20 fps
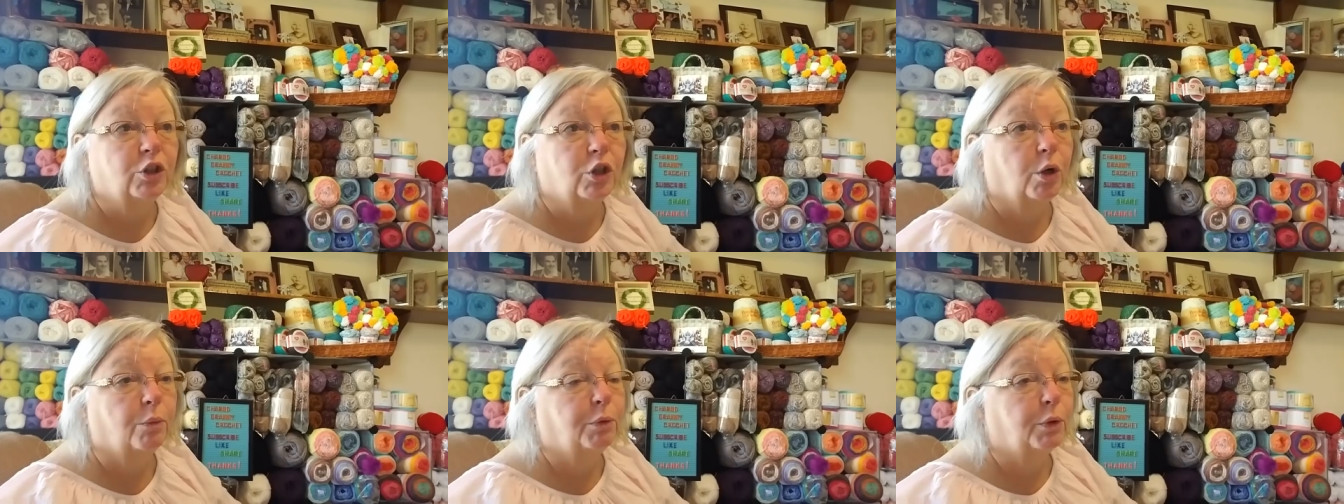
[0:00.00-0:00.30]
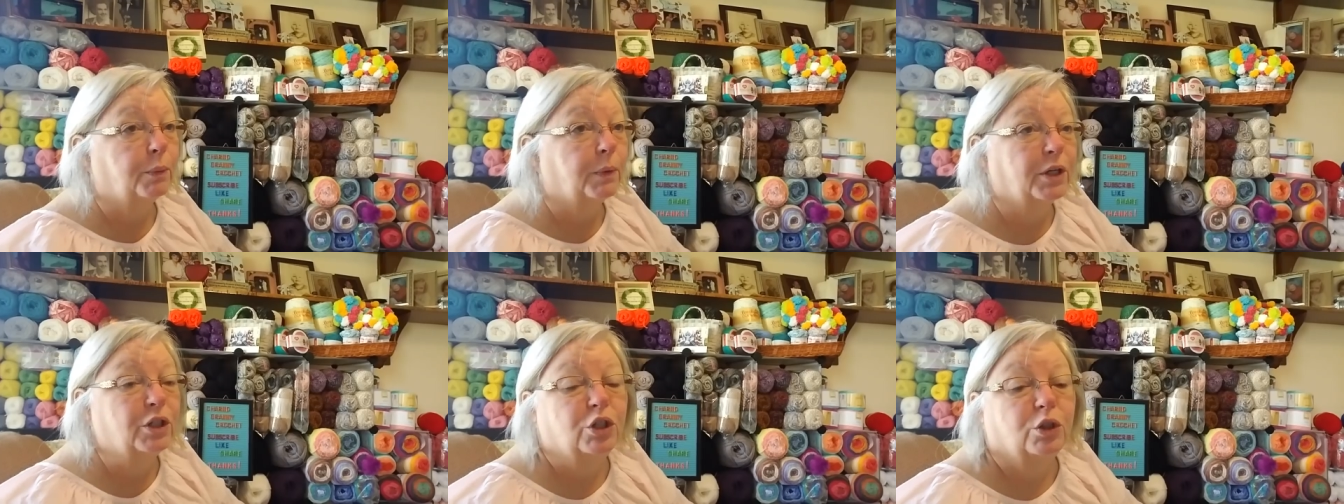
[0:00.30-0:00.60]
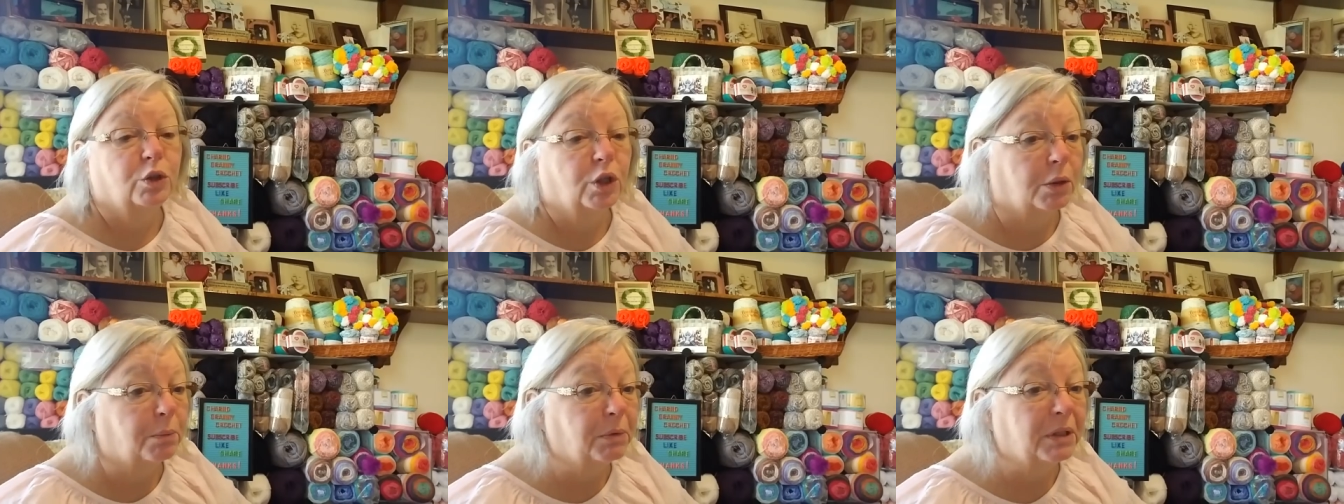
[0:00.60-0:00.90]
open way too
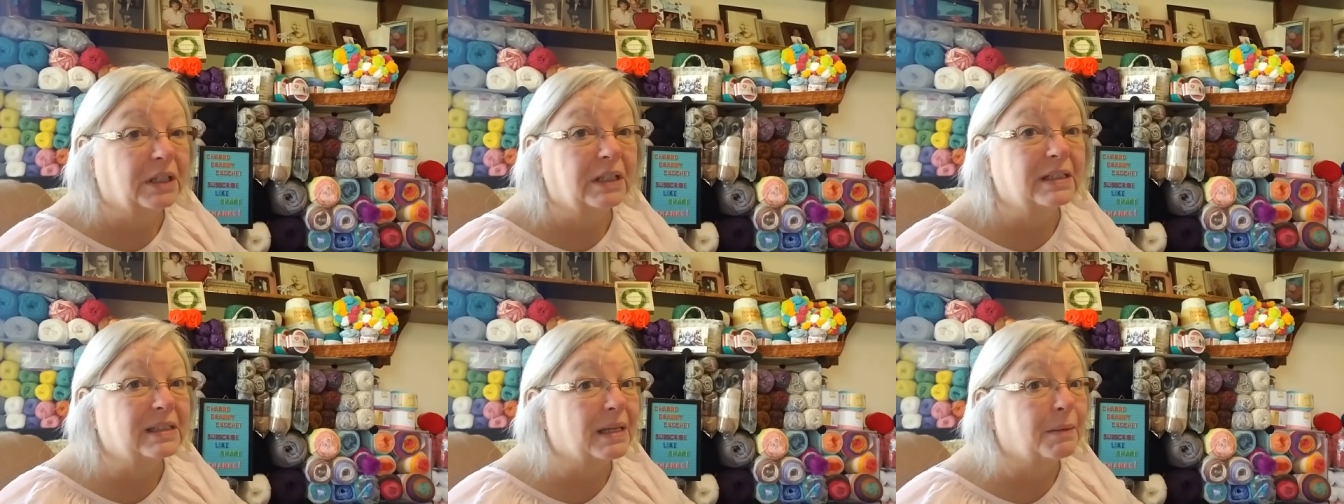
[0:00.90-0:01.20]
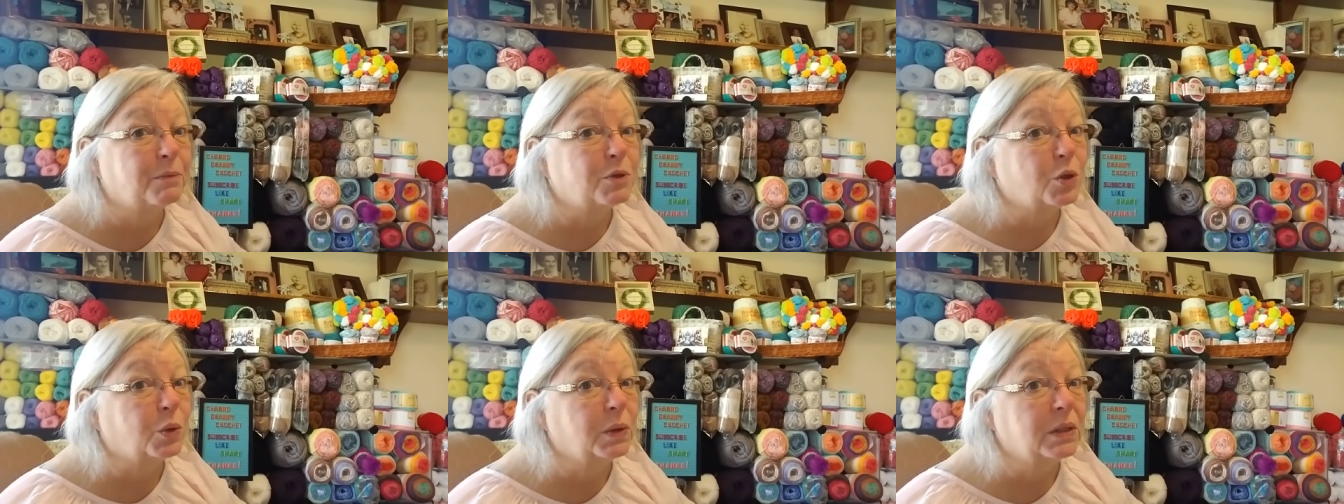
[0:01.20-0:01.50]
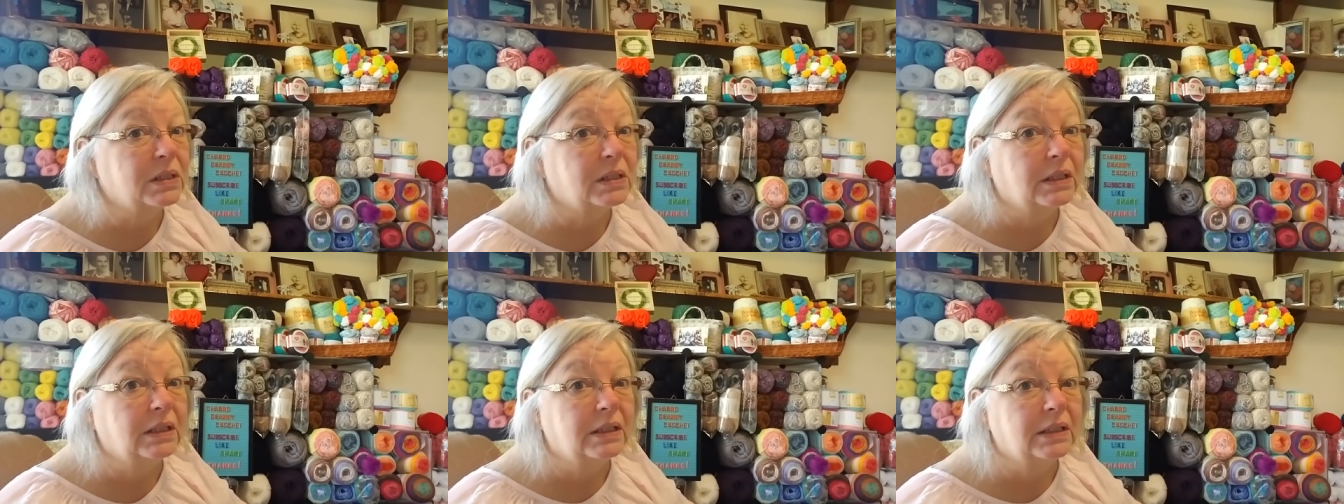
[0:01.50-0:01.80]
long because I'm so
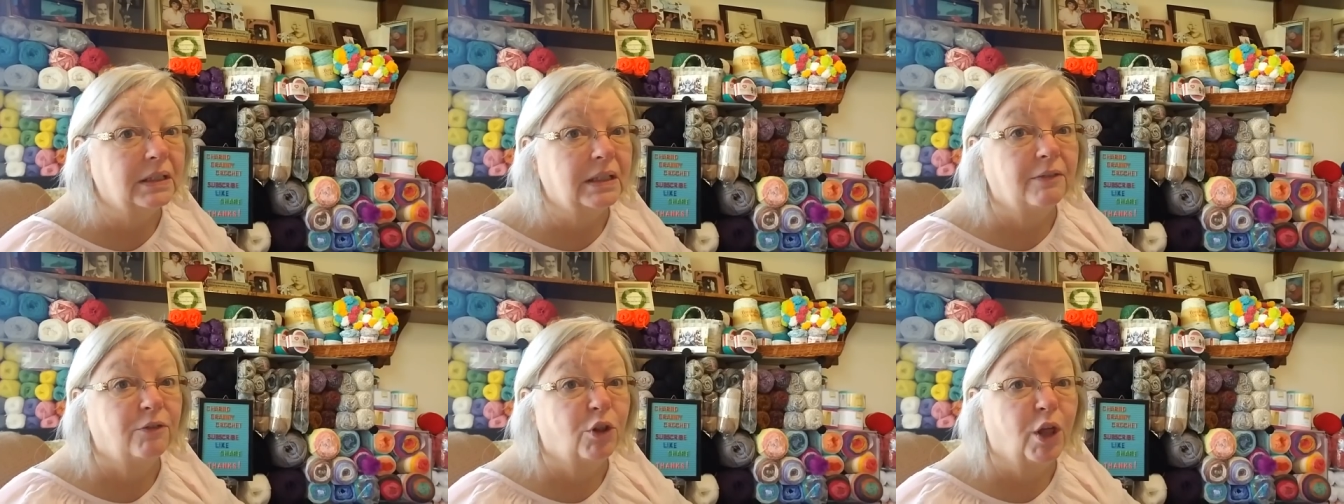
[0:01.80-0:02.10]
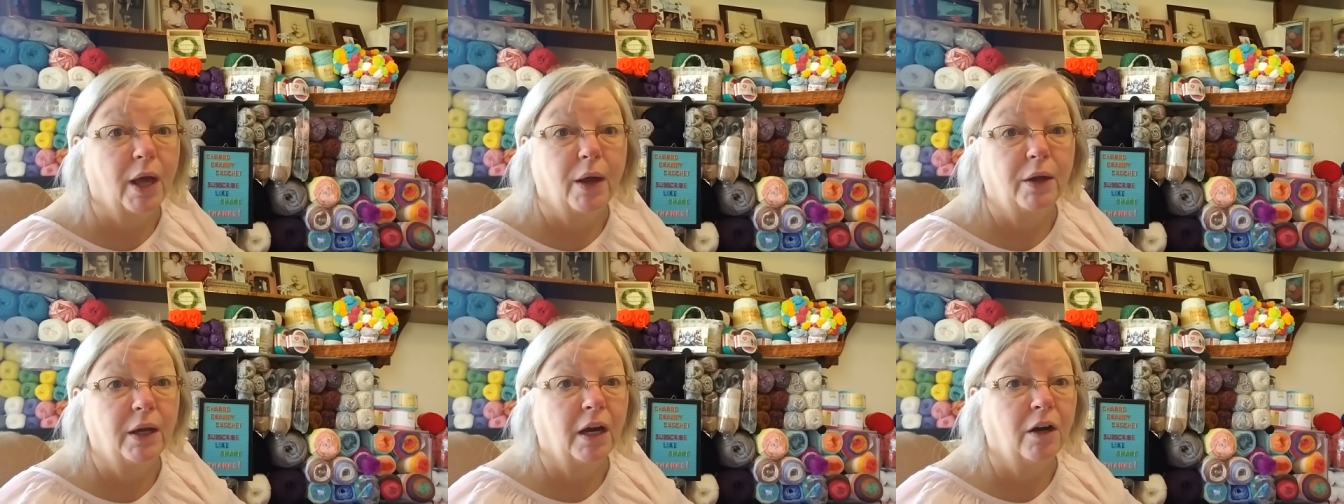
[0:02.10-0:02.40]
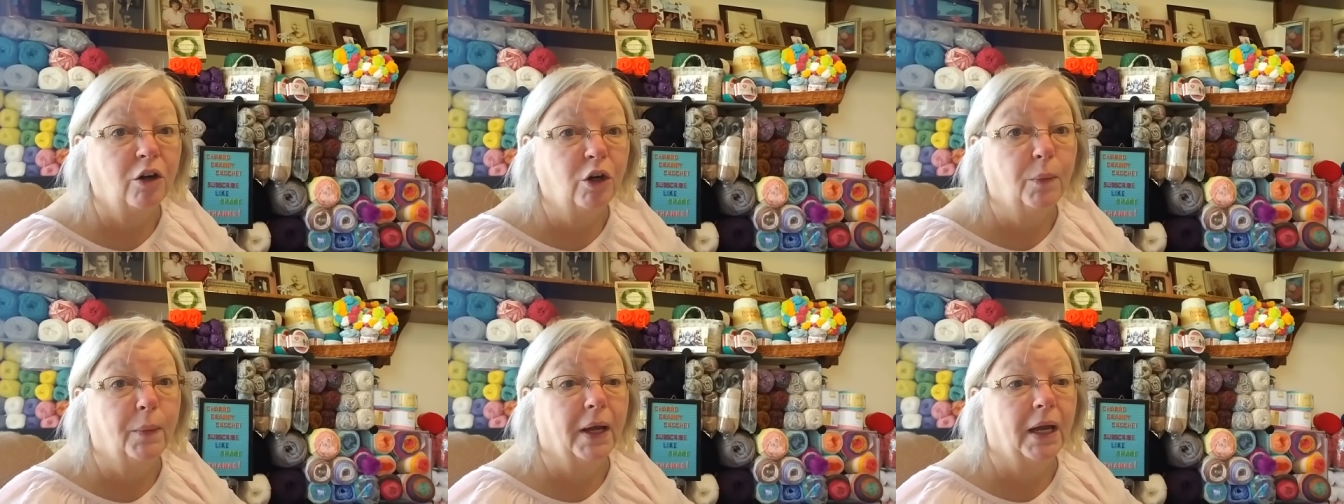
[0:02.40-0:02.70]
excited to give that
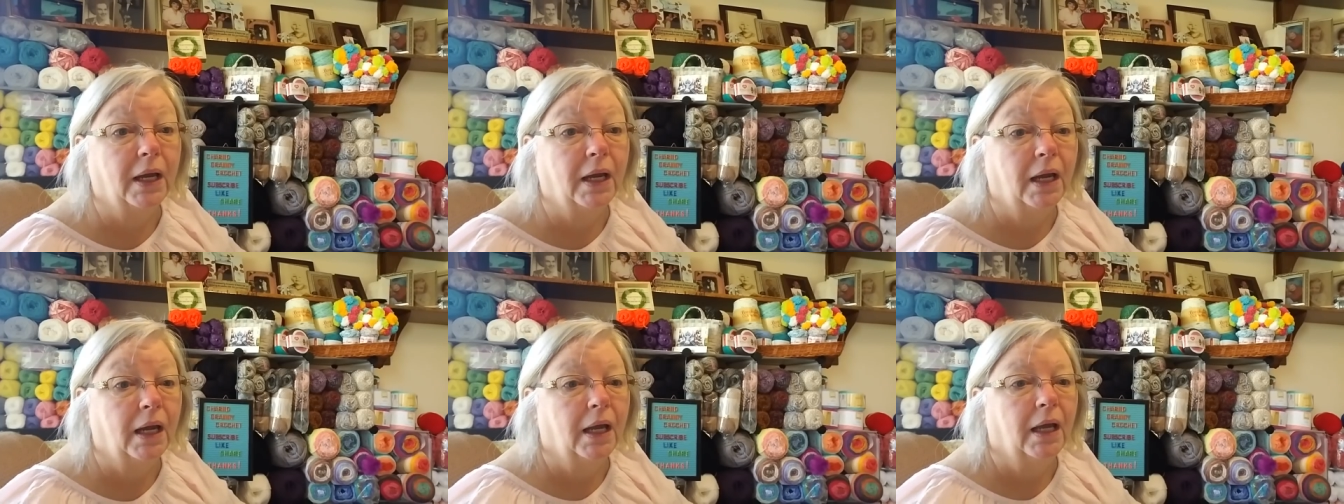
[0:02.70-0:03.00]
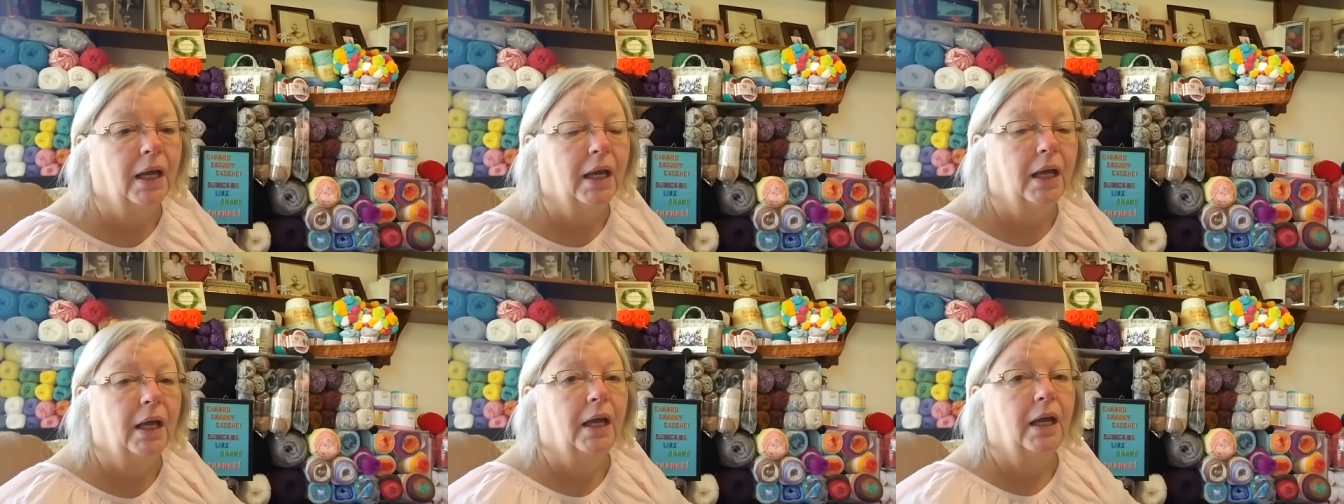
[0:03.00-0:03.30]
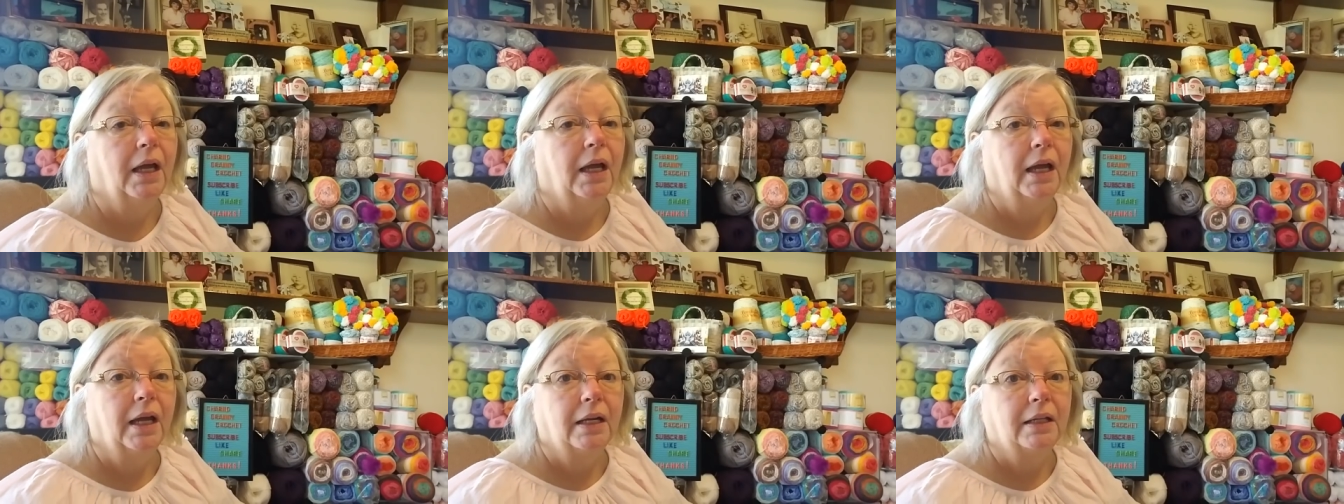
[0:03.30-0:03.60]
yarn away,
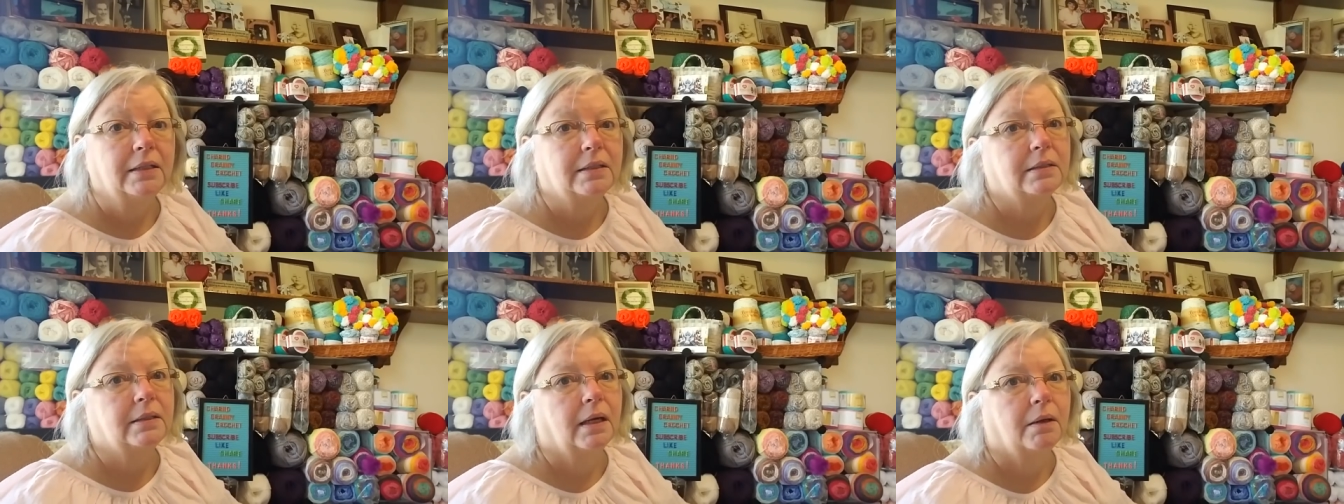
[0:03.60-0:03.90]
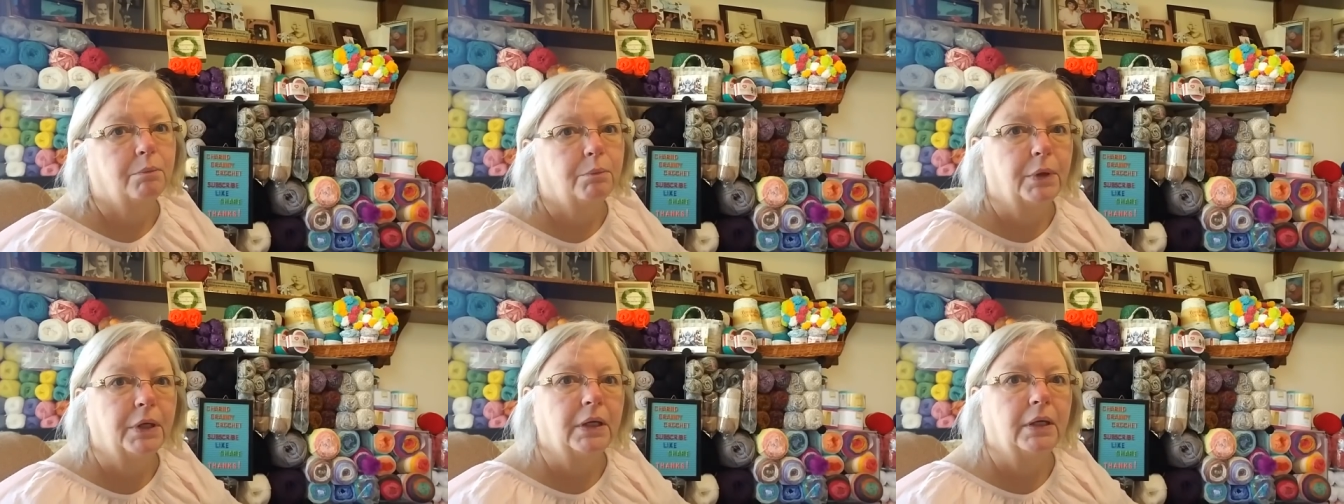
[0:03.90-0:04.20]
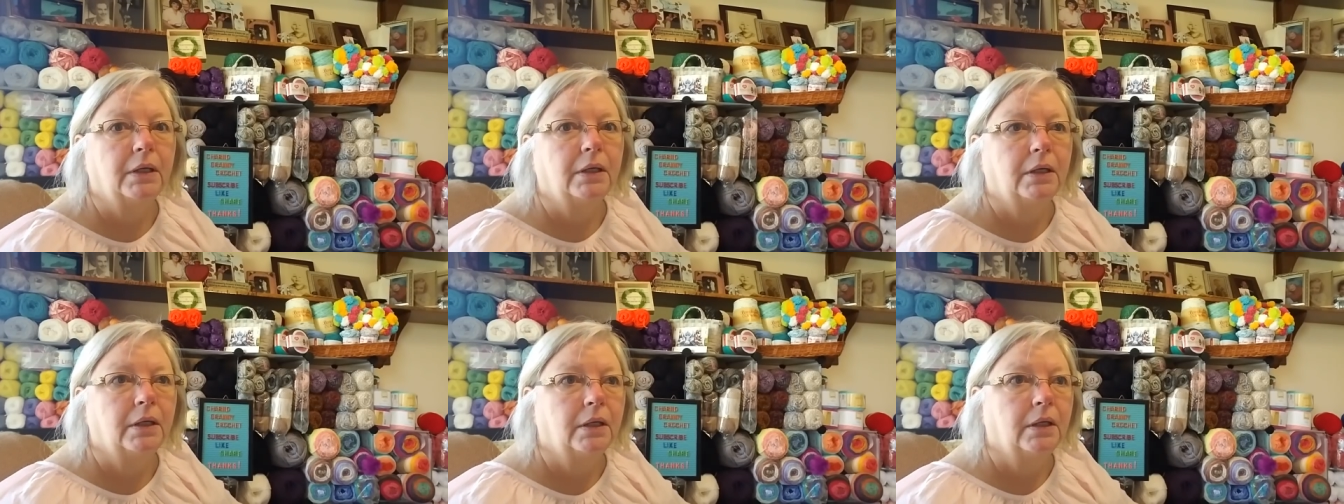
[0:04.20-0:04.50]
and it's not
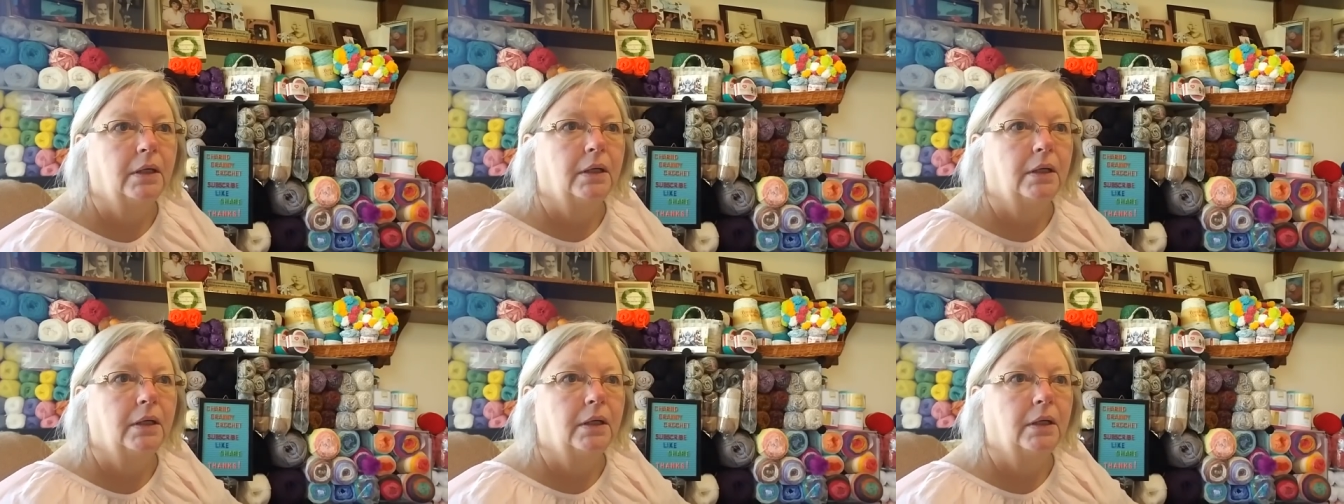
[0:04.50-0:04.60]
been